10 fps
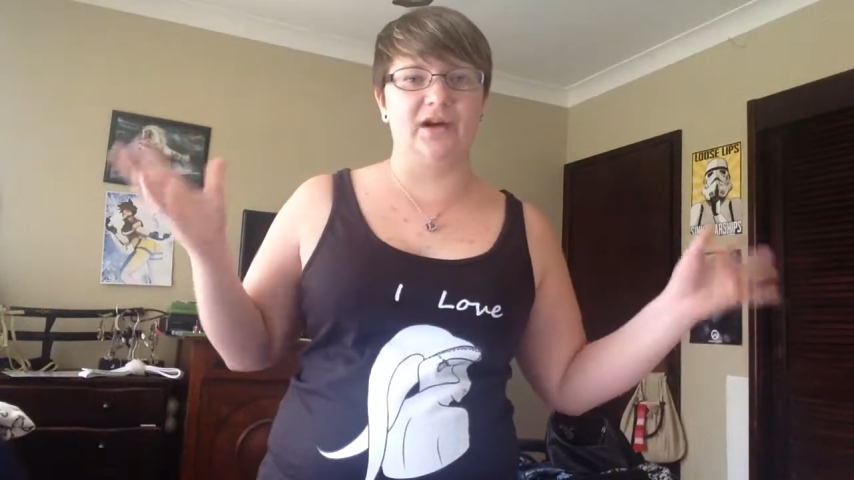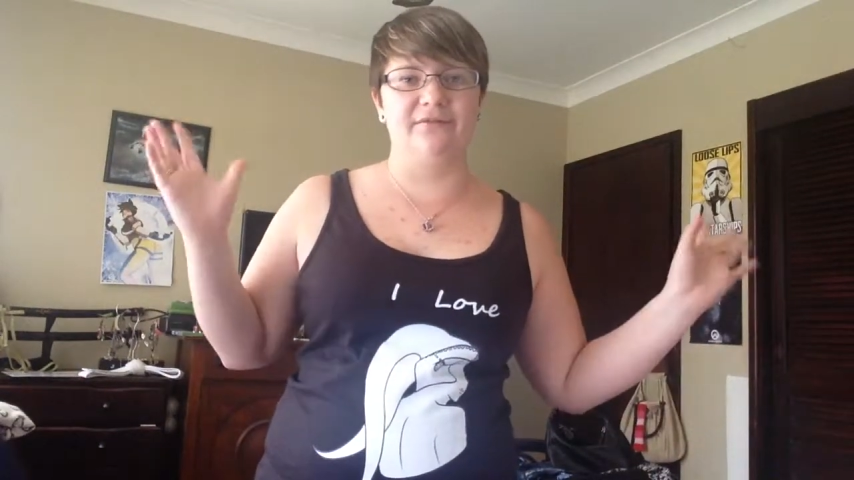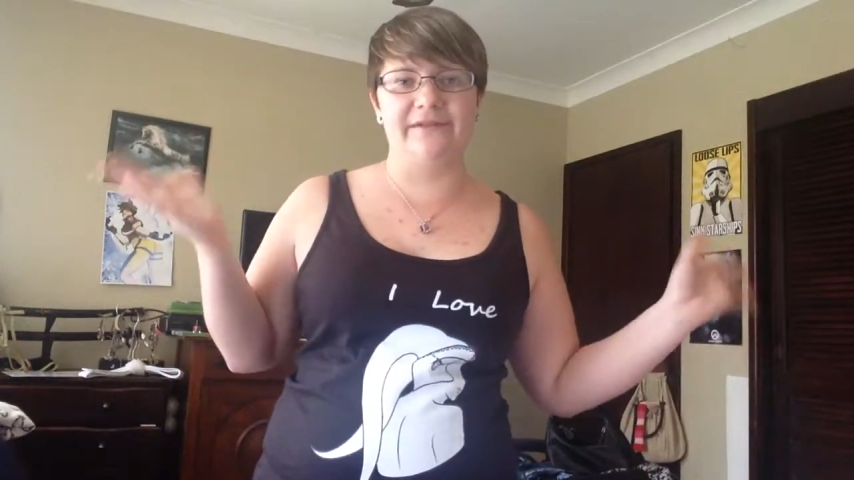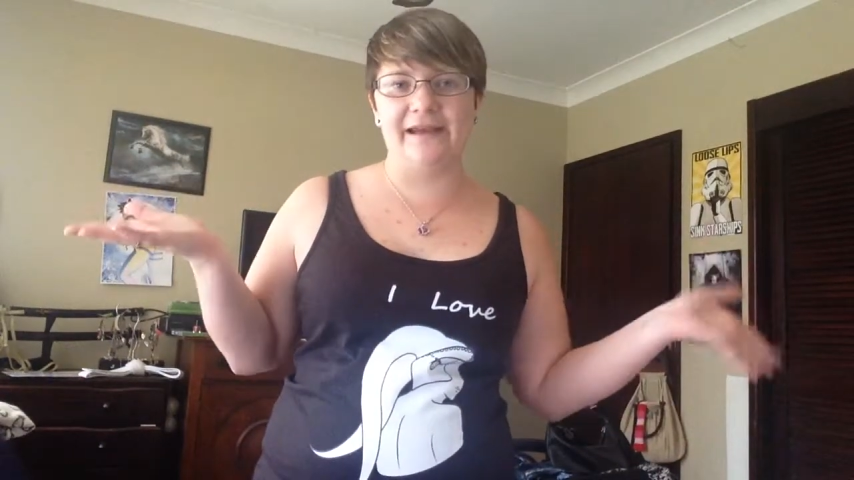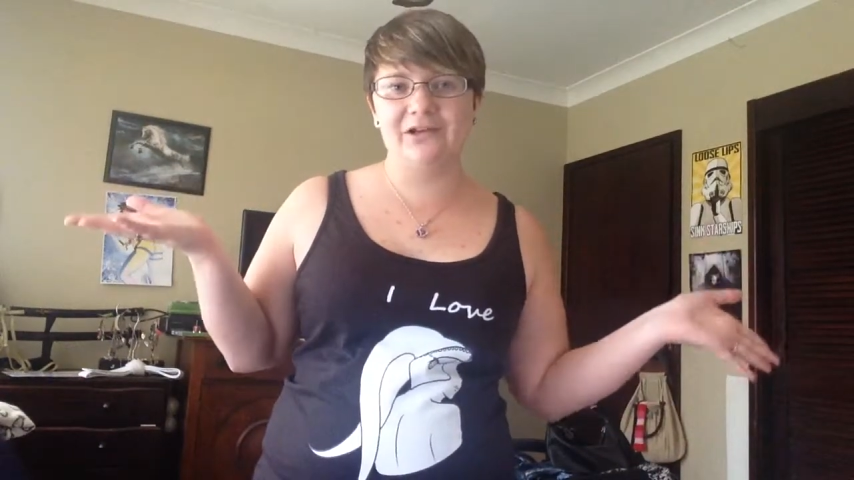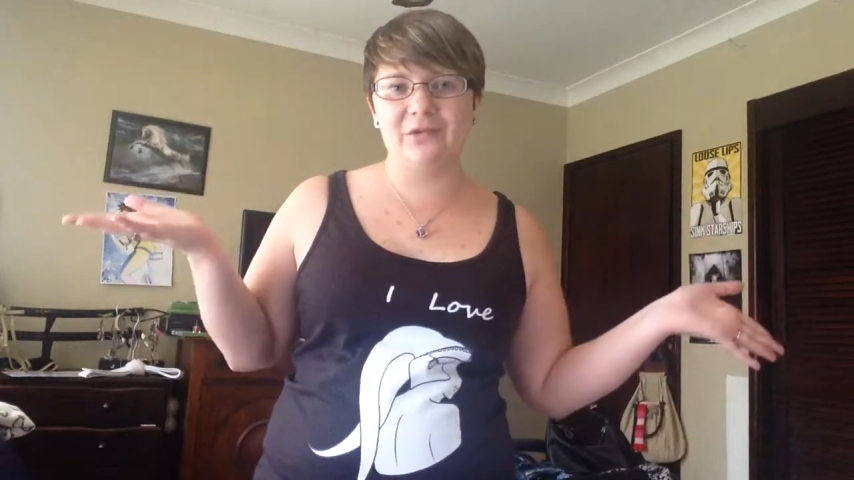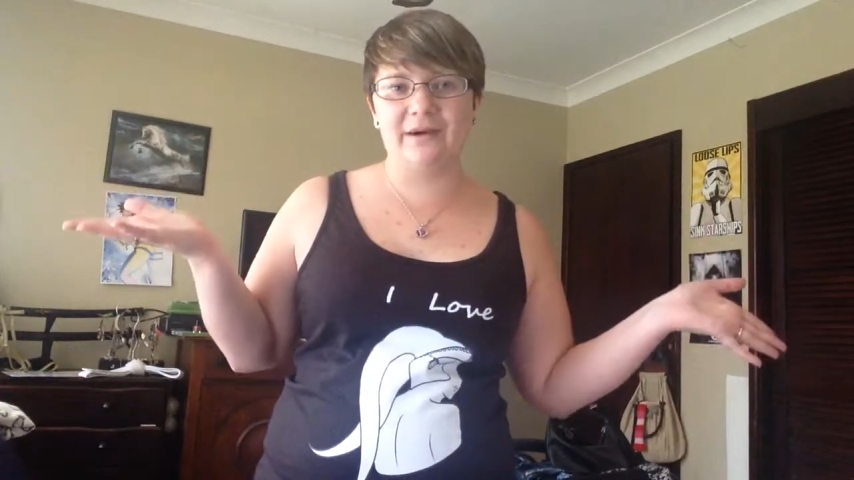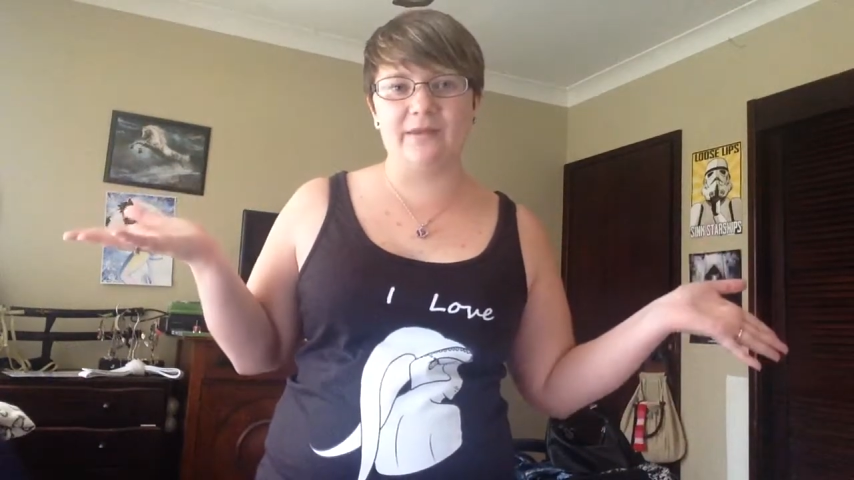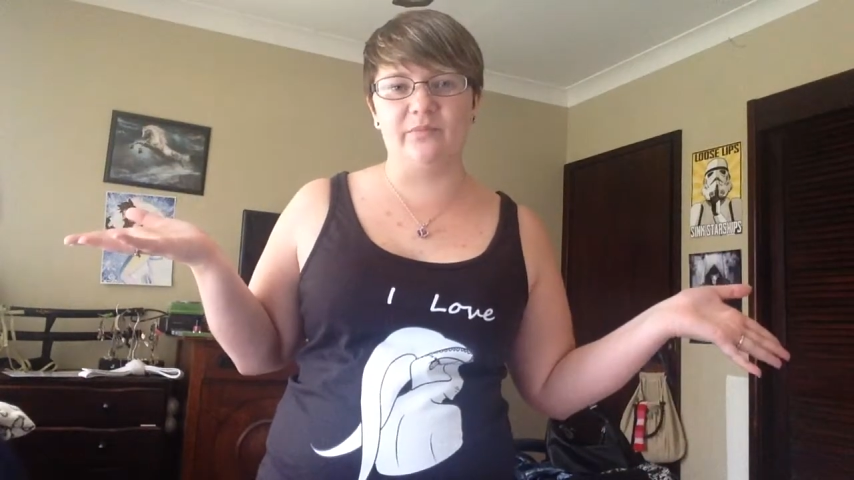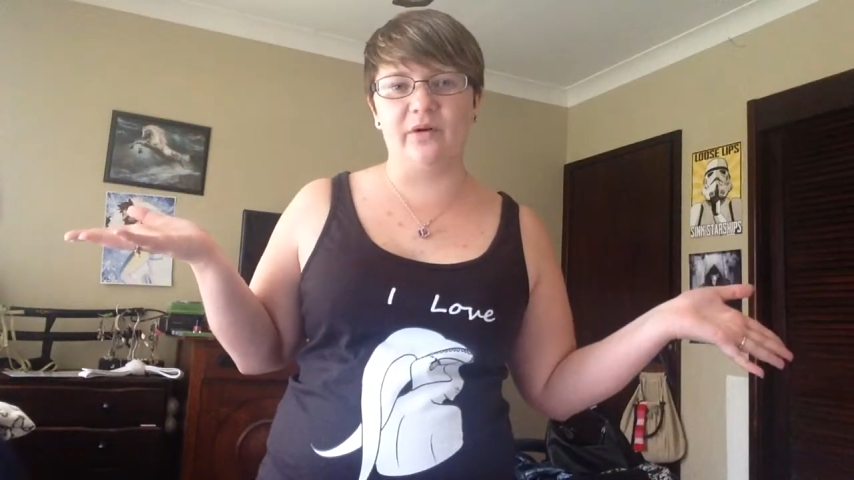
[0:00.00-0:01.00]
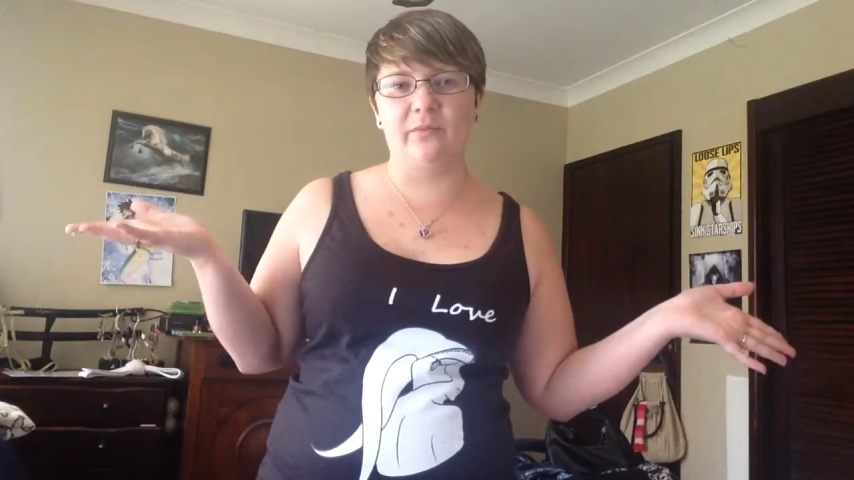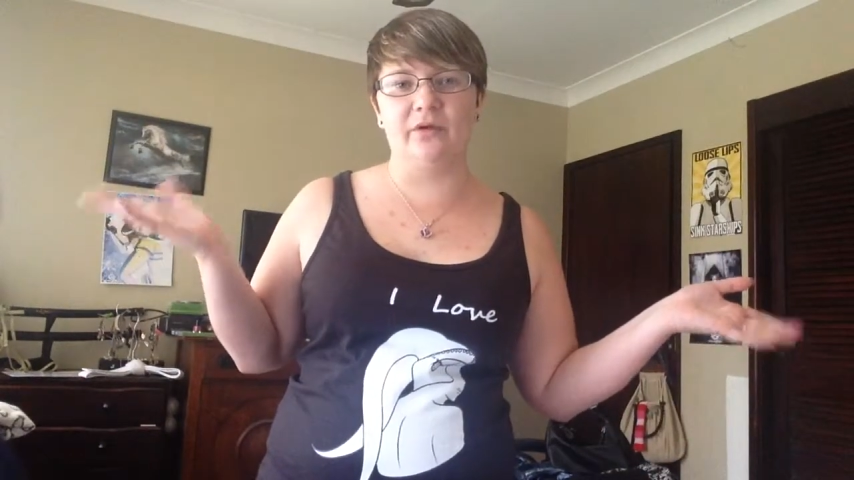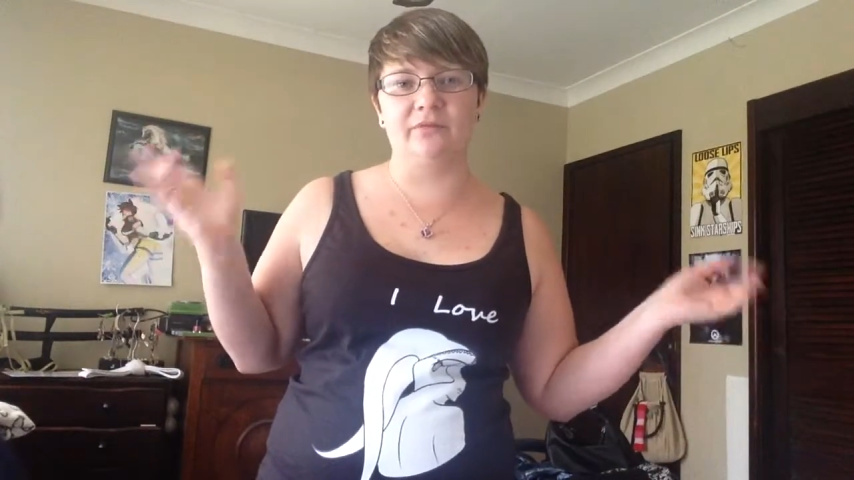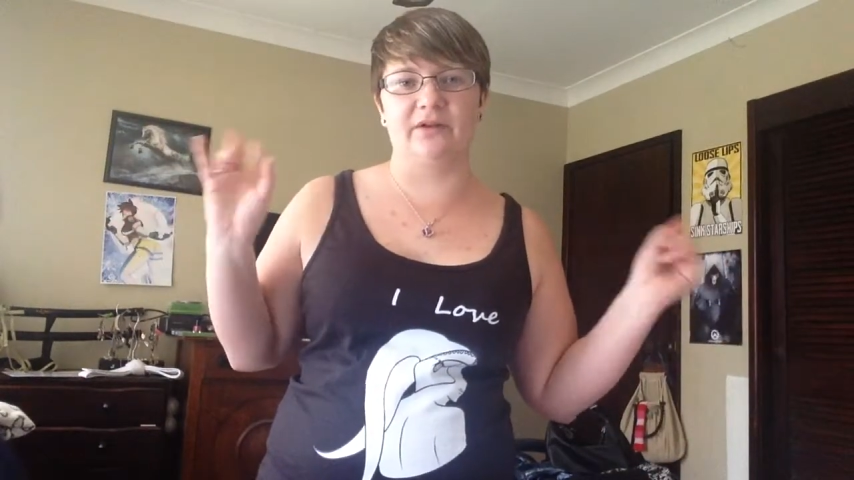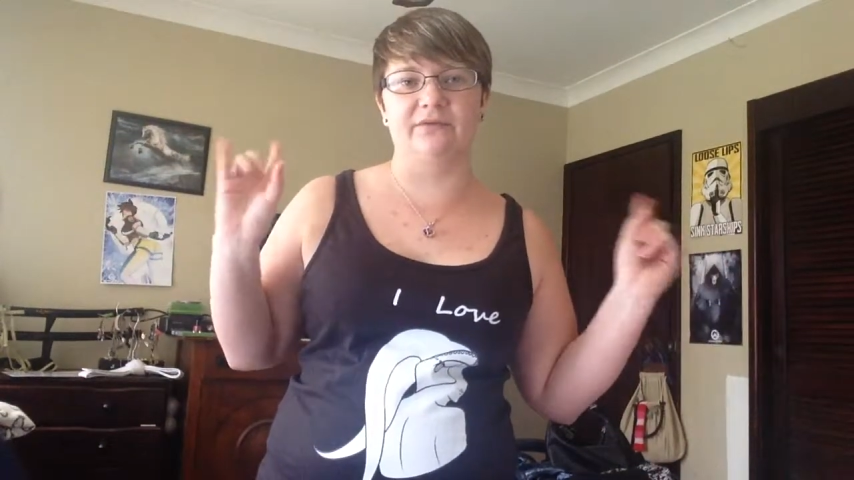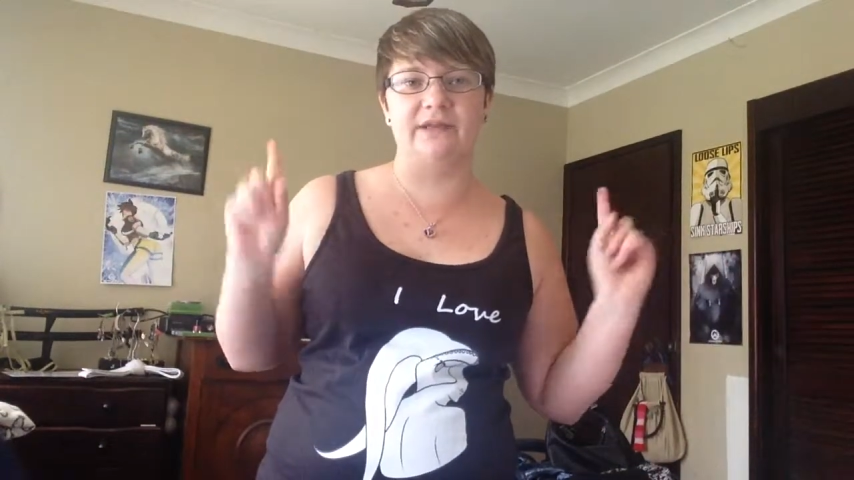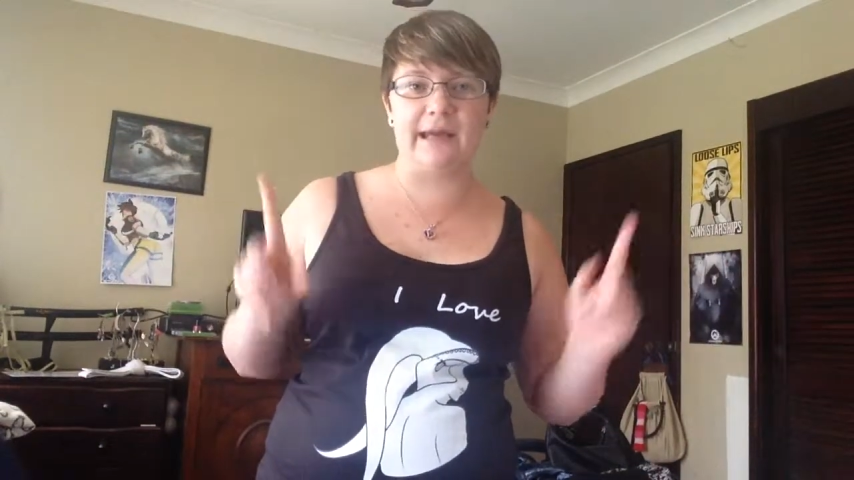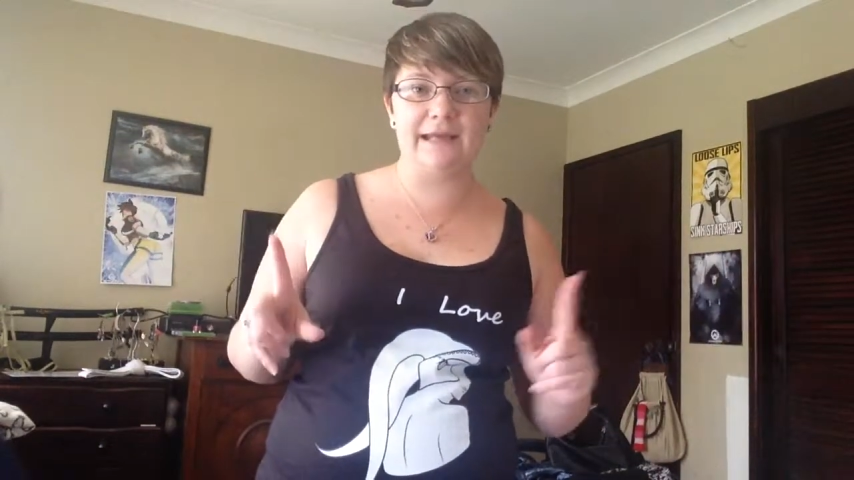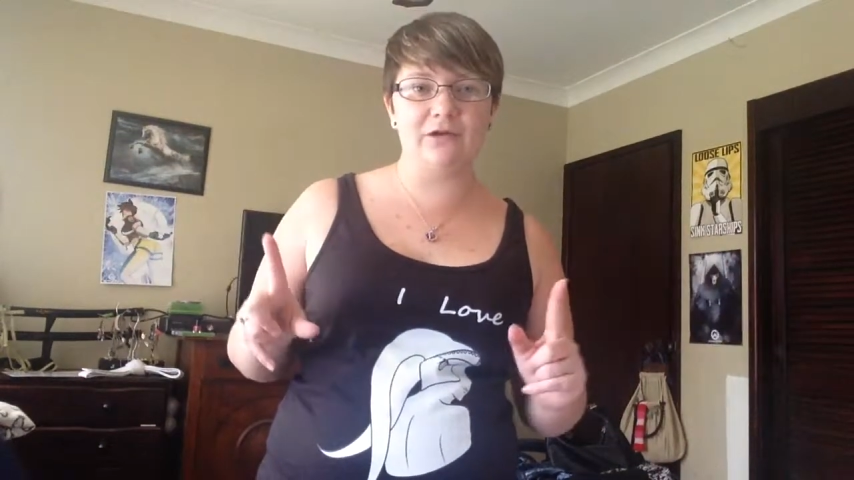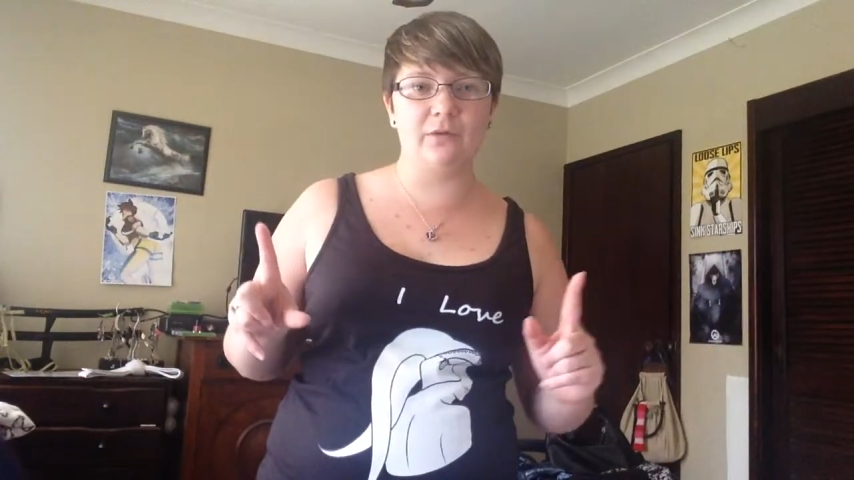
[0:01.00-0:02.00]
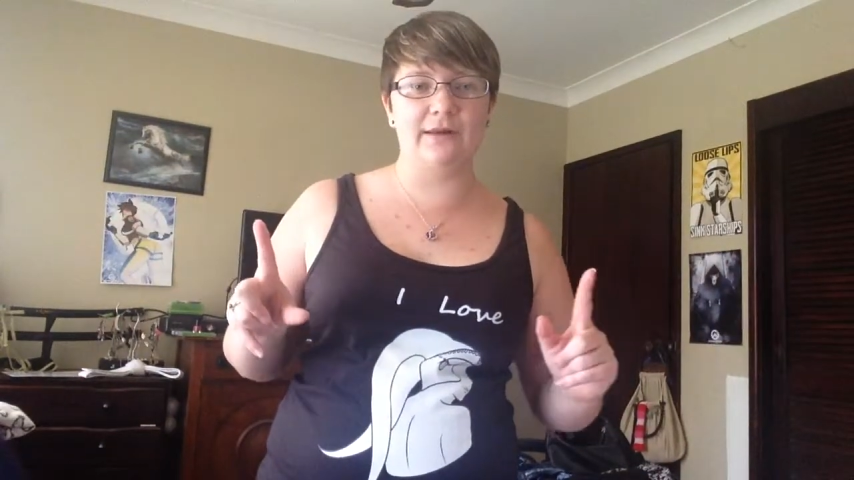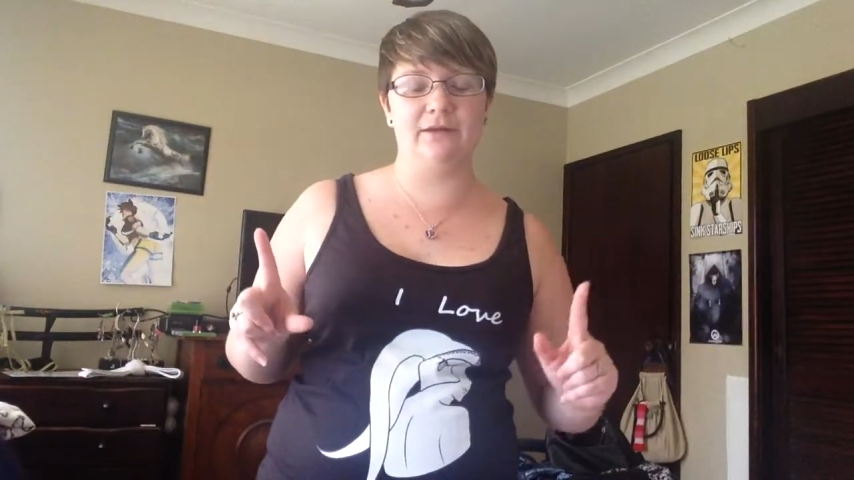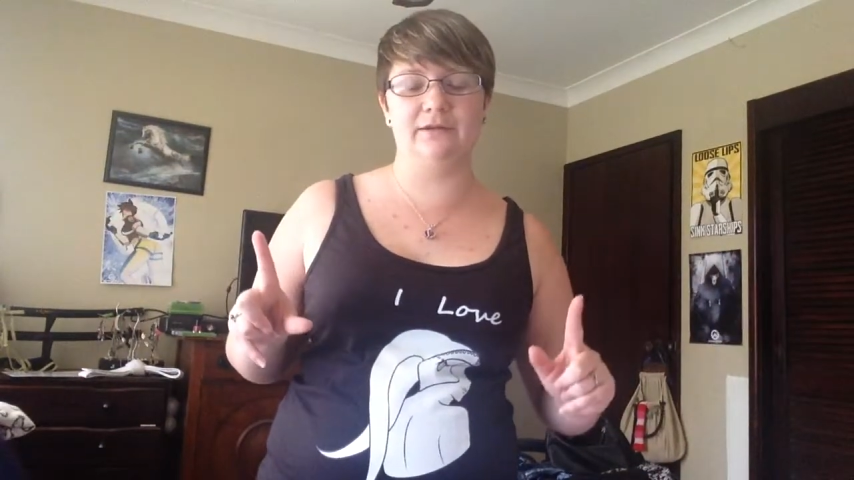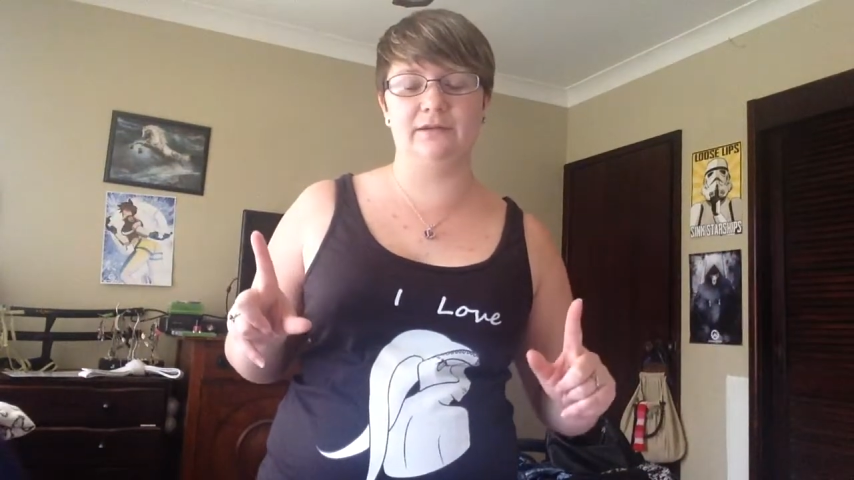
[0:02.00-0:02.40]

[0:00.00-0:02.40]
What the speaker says: I've taken away the pom-poms, I've taken away